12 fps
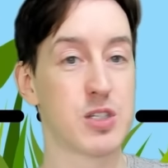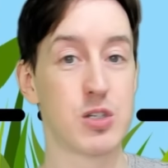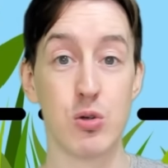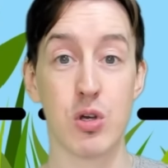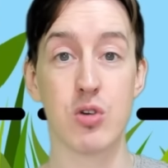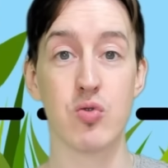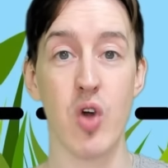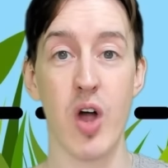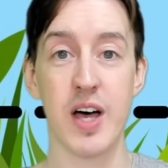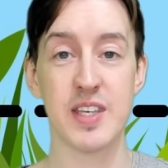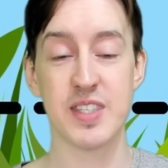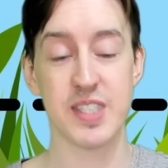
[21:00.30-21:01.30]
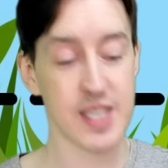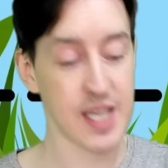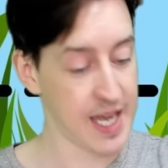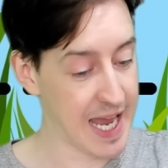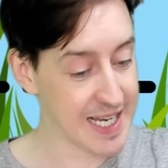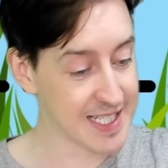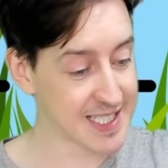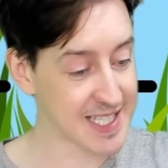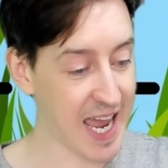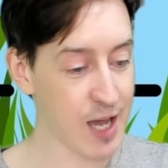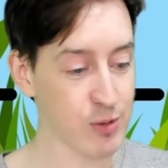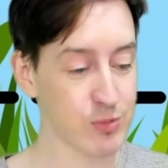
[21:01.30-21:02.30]
to the grass,
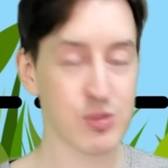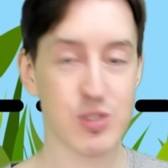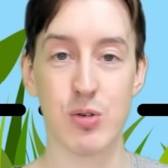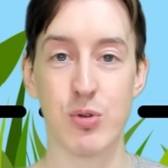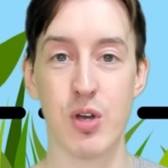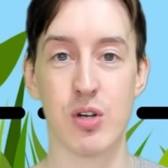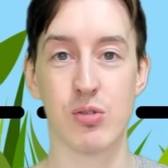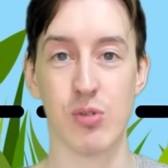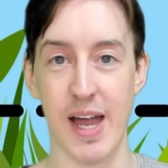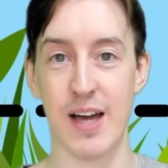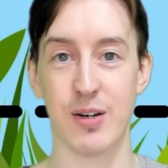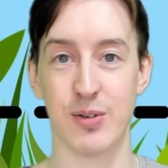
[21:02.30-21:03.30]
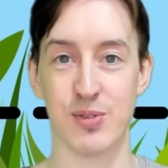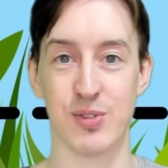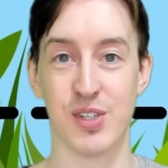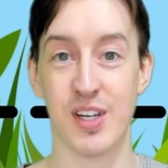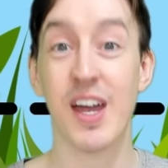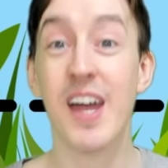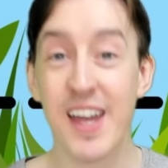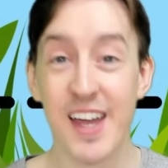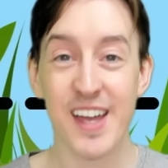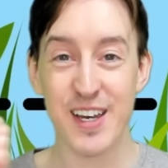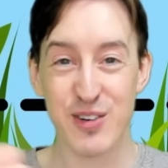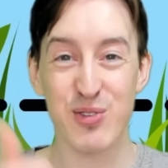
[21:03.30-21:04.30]
down to the ground.
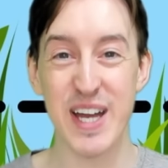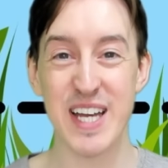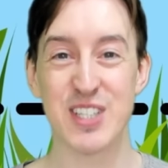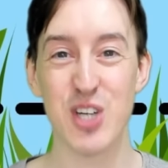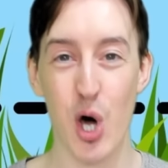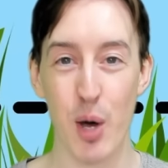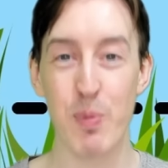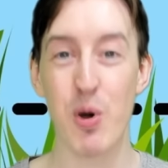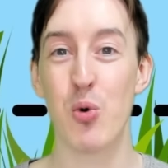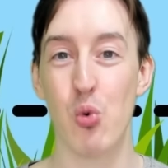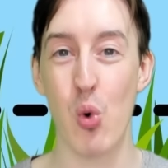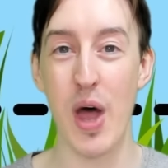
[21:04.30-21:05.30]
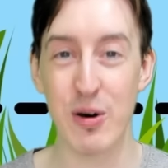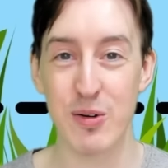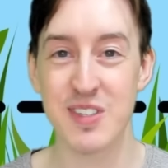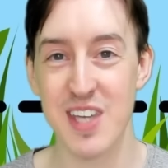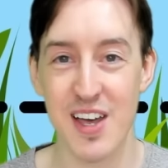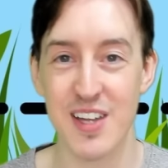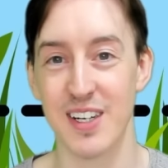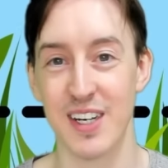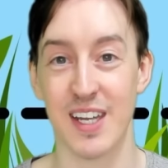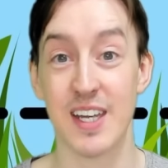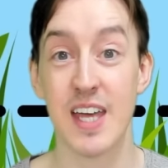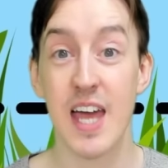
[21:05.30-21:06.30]
Great job, well
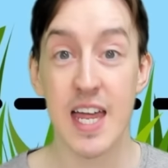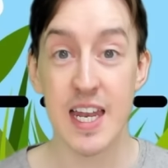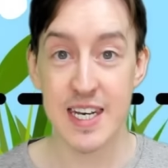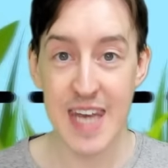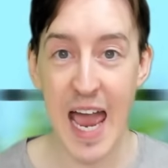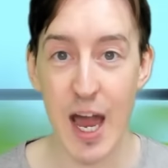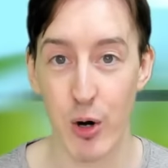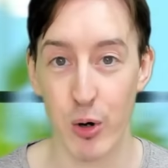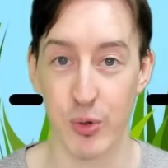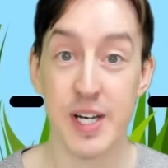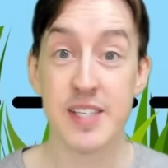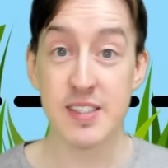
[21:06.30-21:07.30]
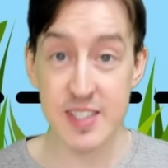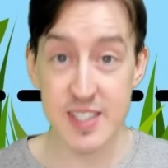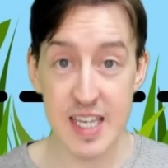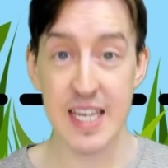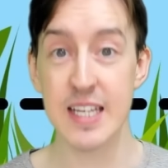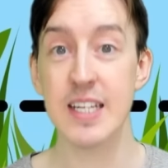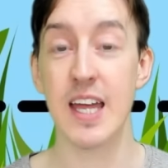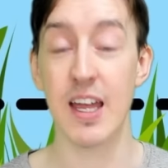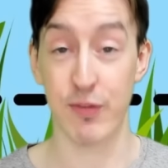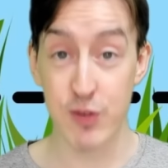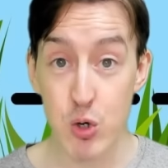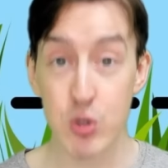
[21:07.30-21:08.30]
done. Now see
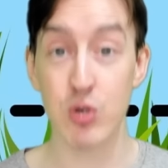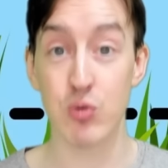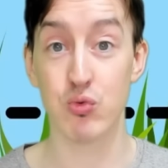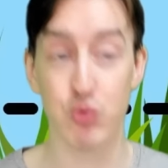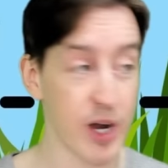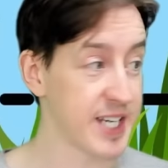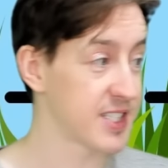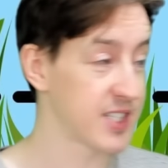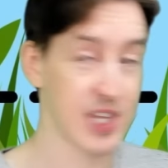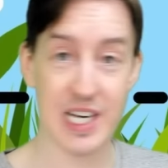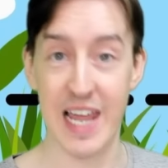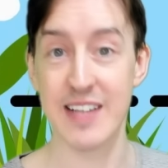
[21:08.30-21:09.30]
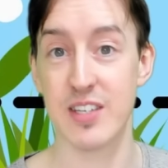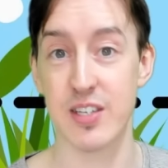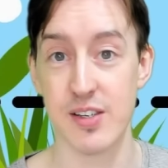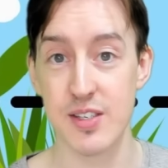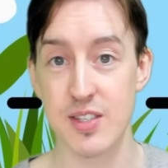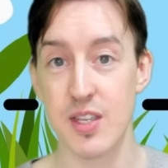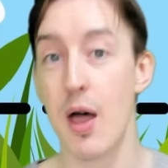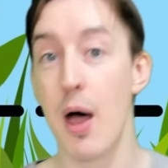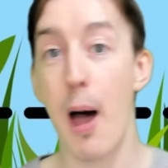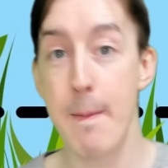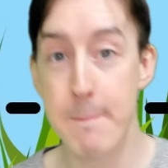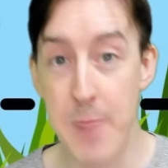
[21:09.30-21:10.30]
if you can write the letters
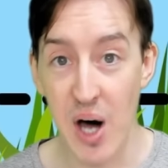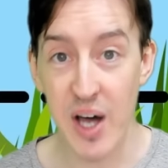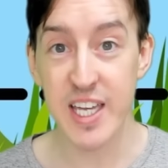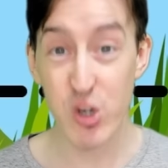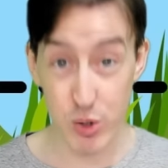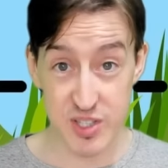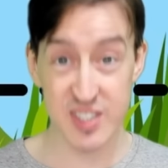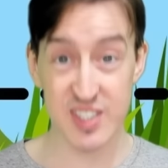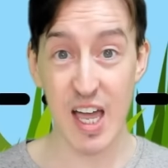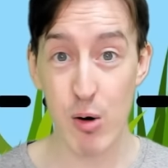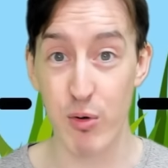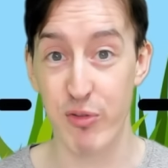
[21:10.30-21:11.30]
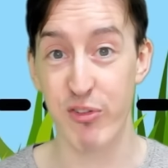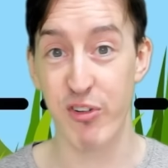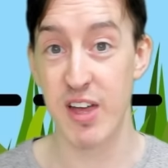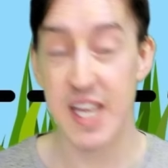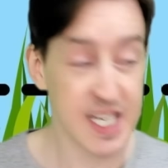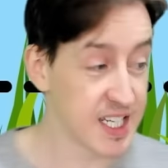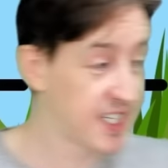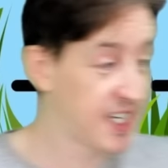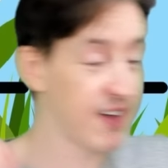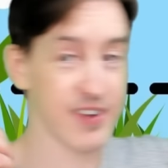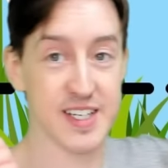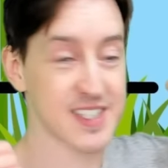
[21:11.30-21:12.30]
by yourself.
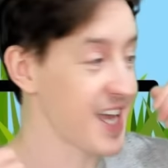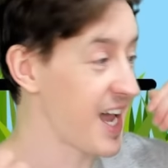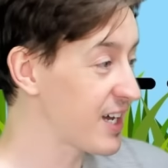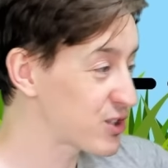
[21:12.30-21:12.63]
Give it a